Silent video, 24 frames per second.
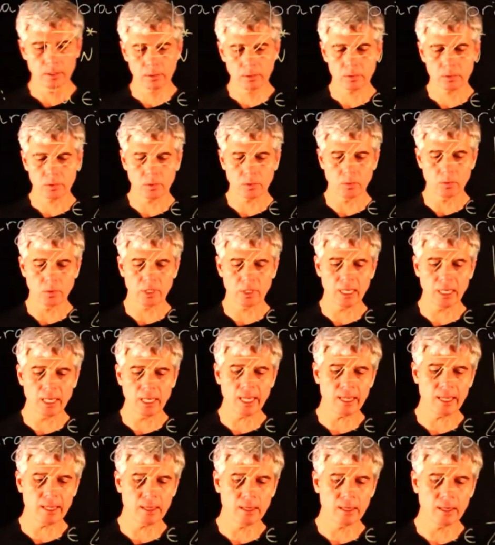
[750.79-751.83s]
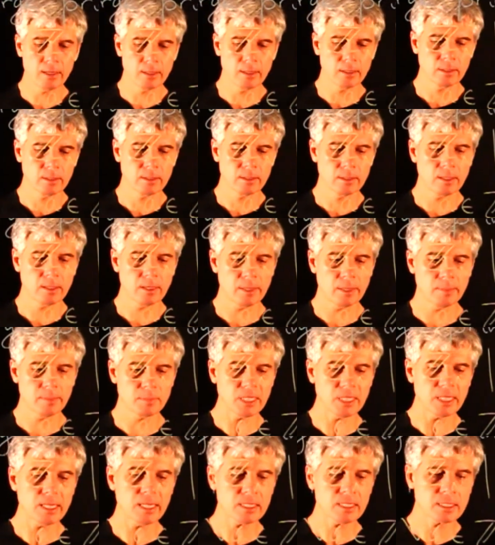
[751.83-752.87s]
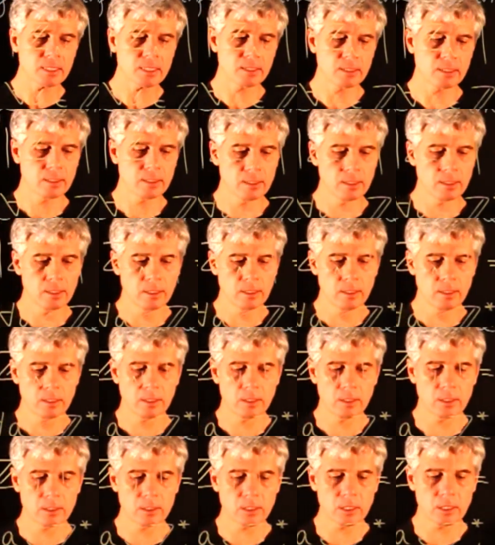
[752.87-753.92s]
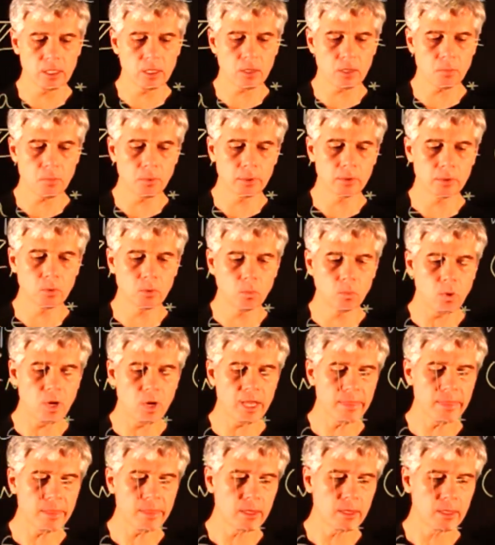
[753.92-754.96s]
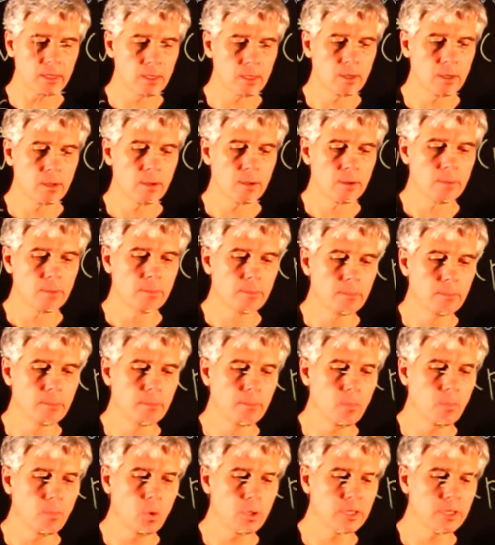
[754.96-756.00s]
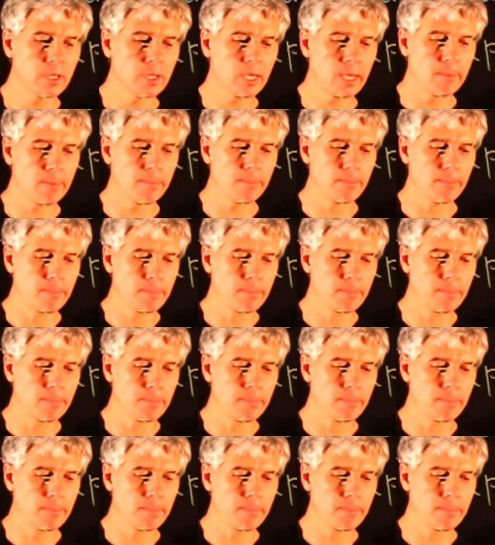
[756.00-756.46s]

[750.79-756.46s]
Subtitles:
So k times s is equal to 1 mod m.